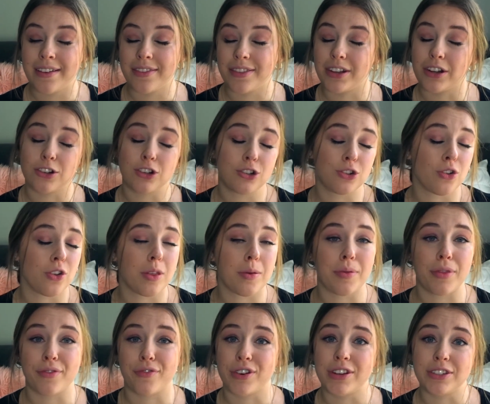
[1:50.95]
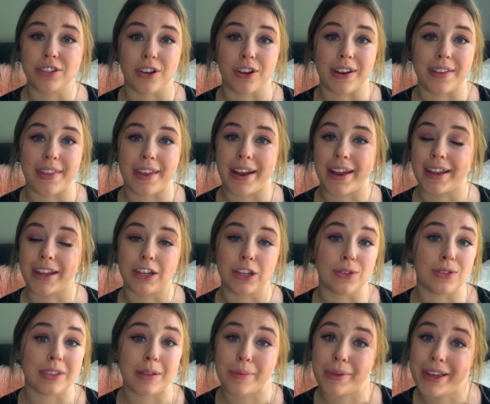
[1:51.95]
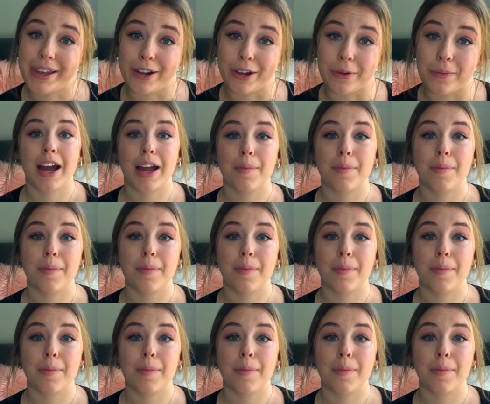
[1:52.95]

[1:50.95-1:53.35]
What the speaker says: then I'll just throw them in the freezer and then I can use them later.